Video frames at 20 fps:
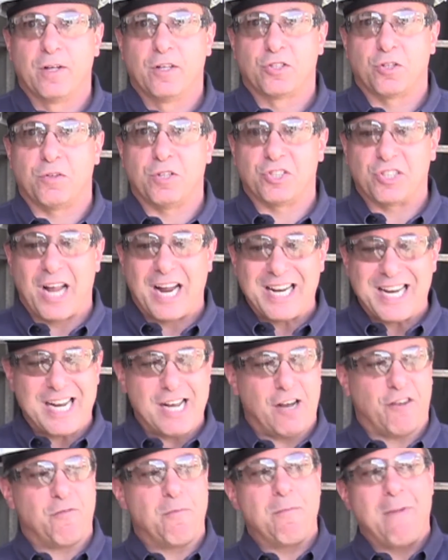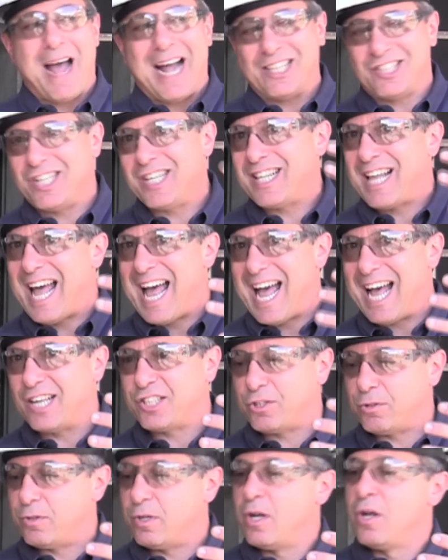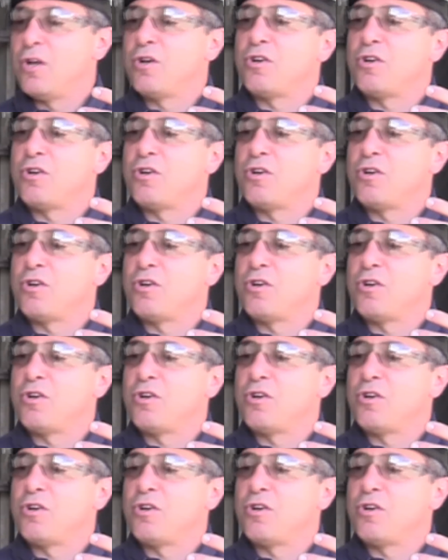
So this idea of matching the hazard